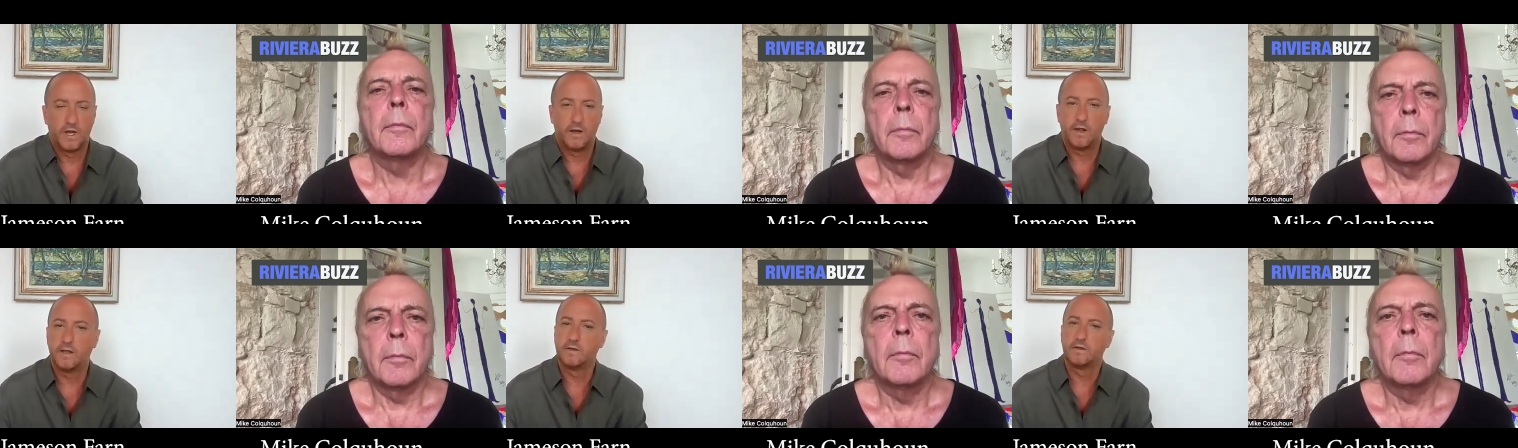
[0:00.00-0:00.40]

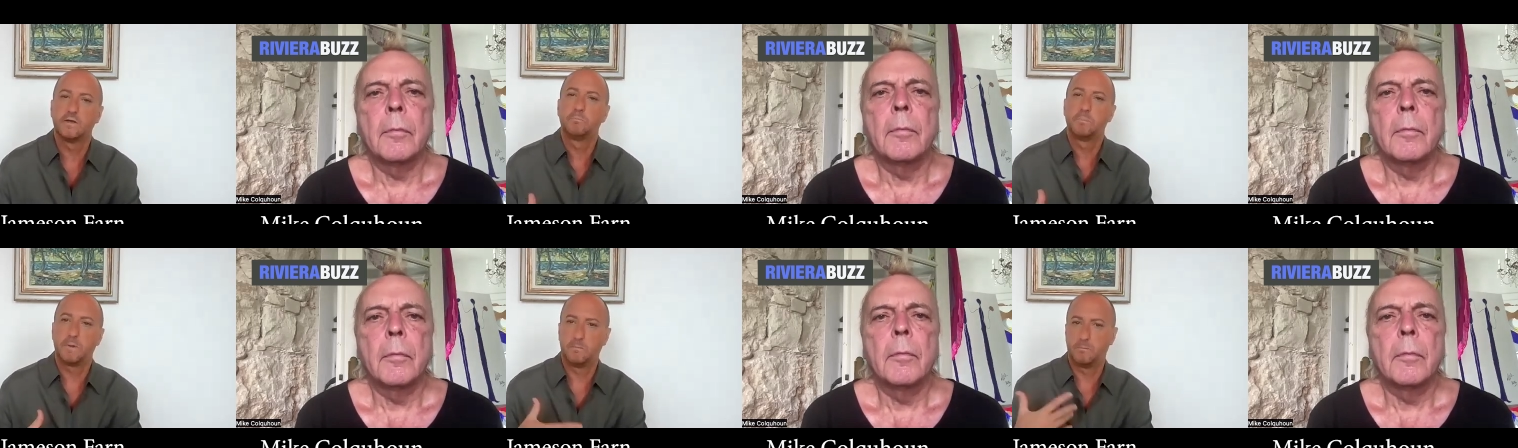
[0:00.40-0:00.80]
Speaker 1: And a
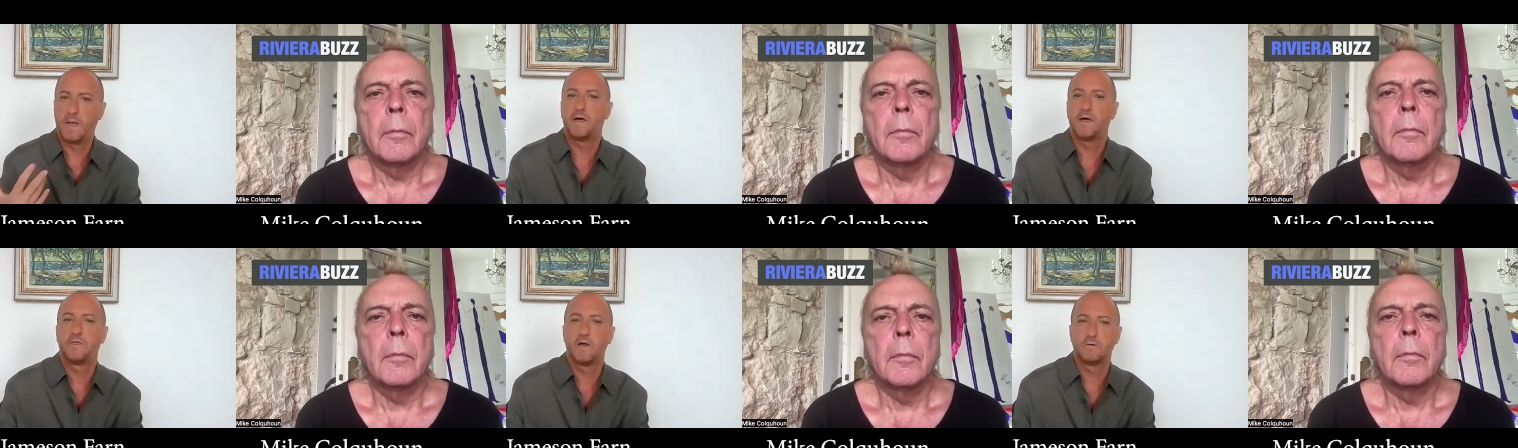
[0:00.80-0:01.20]

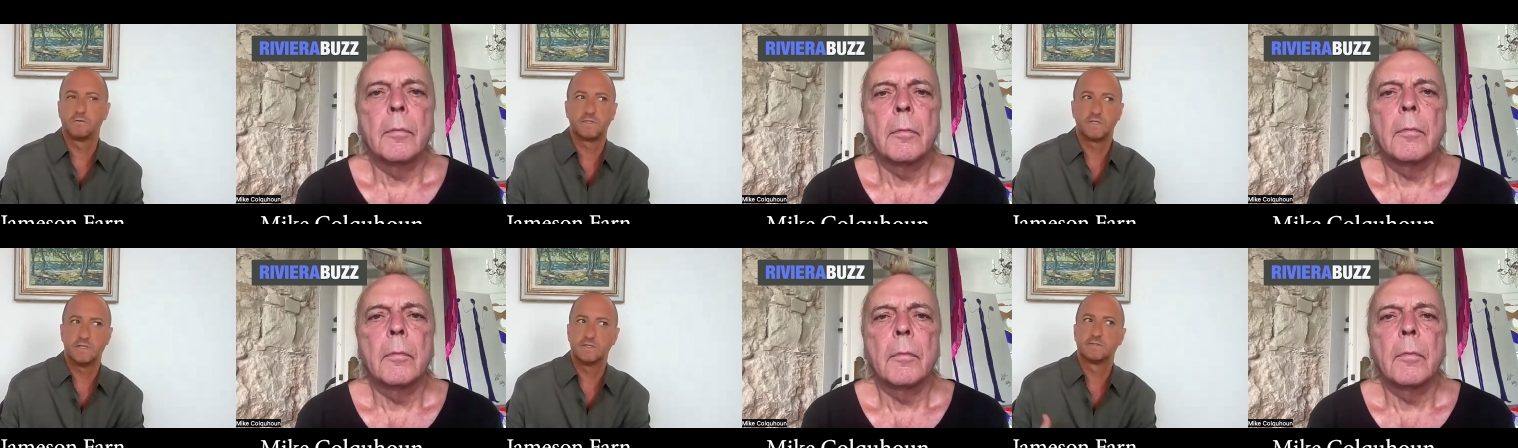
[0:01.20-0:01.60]
bathhouse
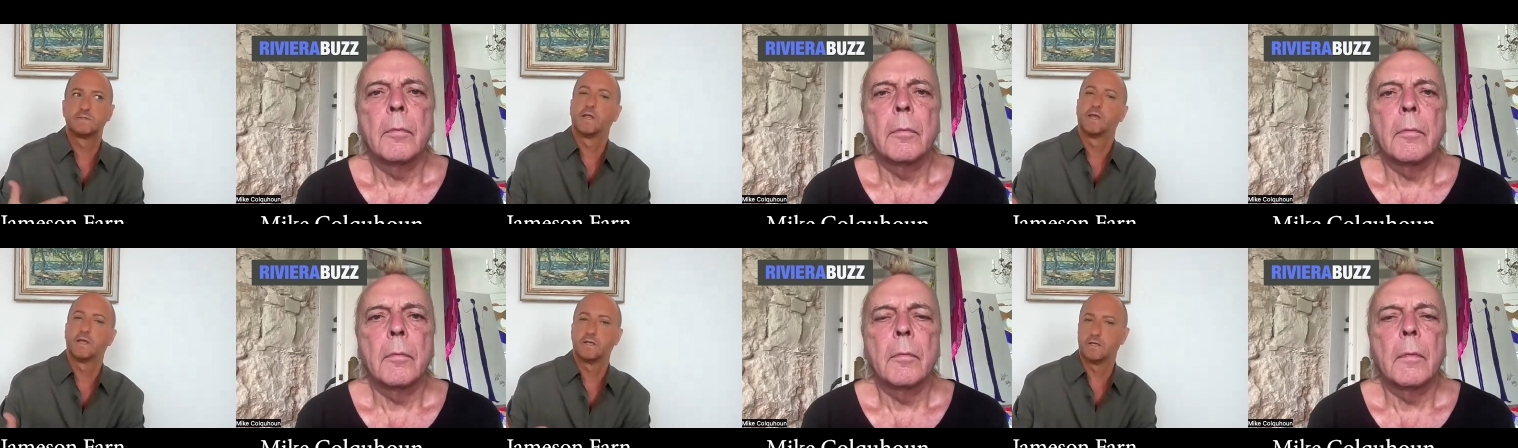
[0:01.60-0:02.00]
is
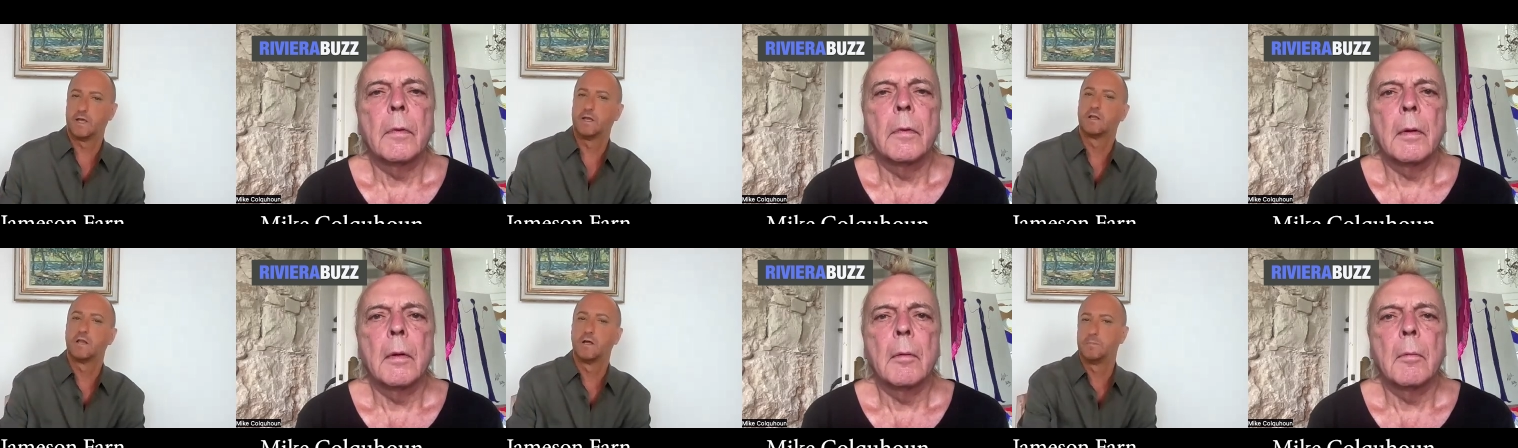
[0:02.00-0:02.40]
like a
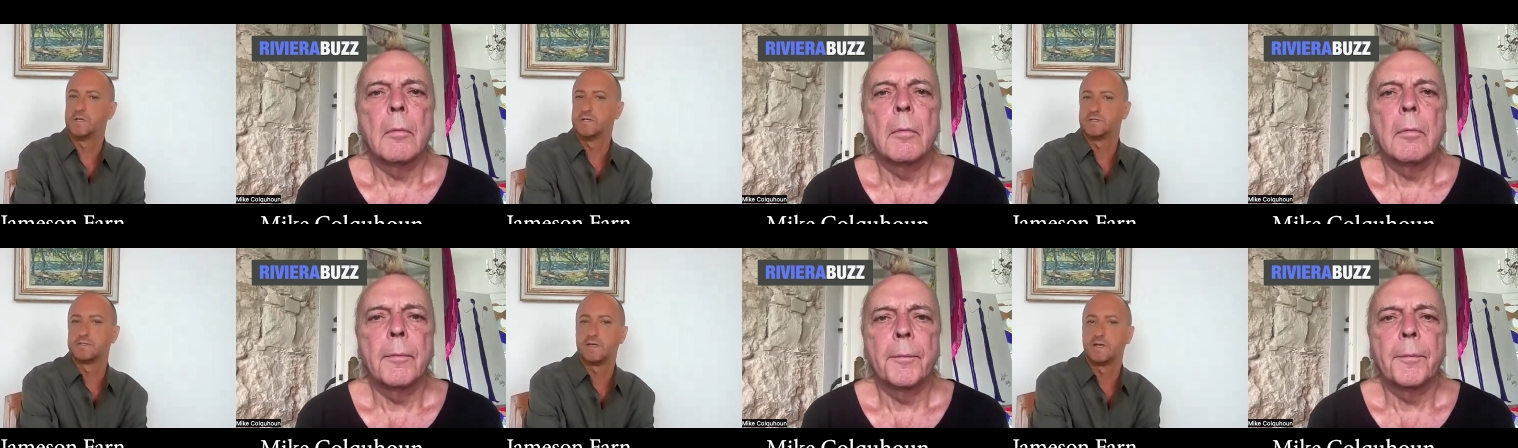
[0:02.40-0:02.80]
nightclub in a
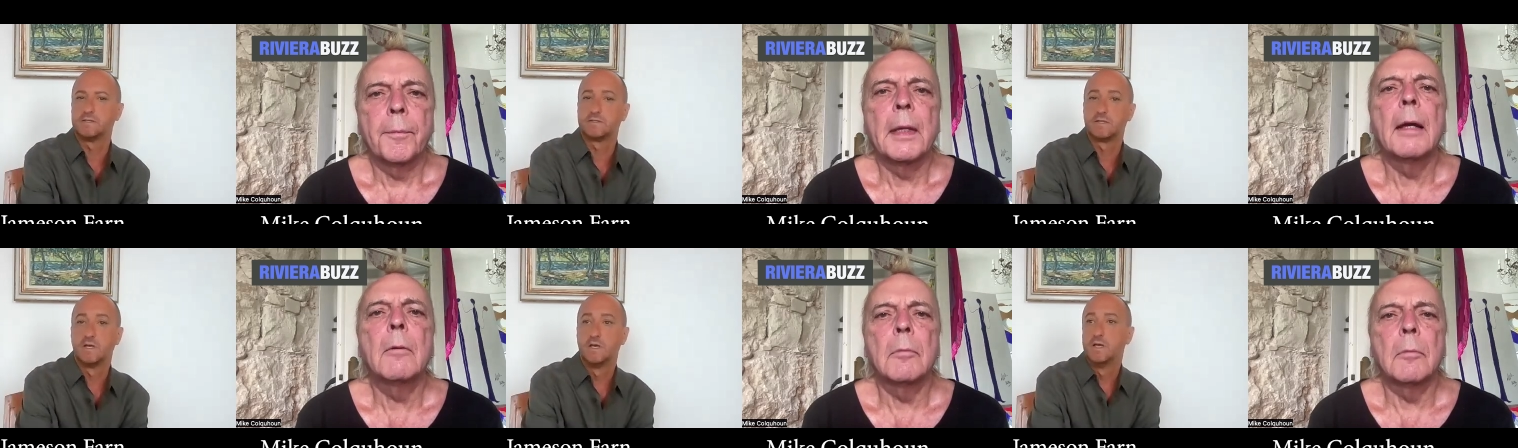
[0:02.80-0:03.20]

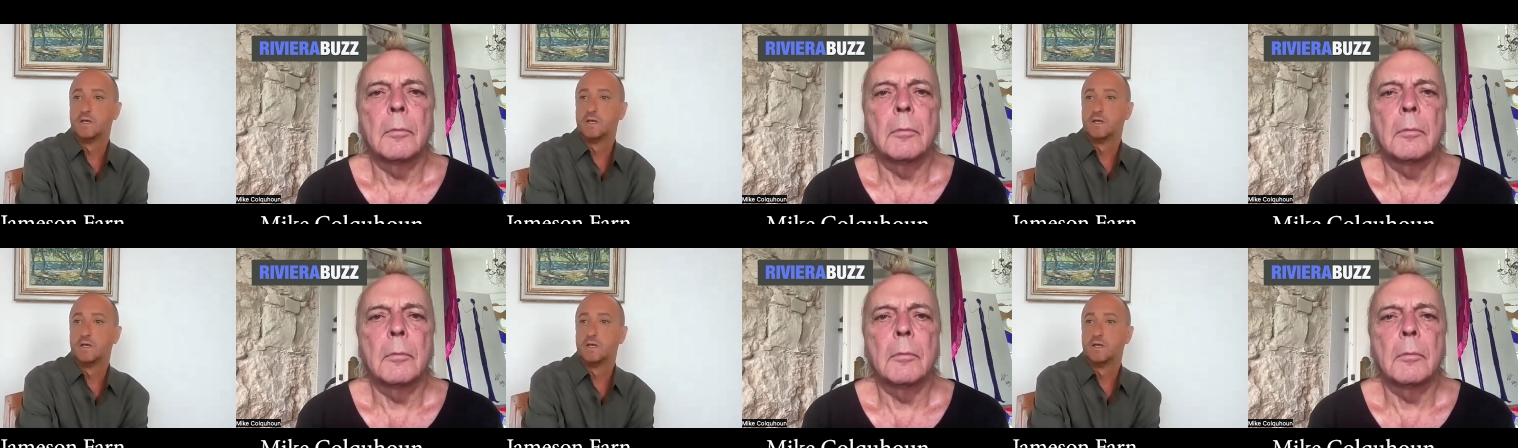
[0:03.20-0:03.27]
sense.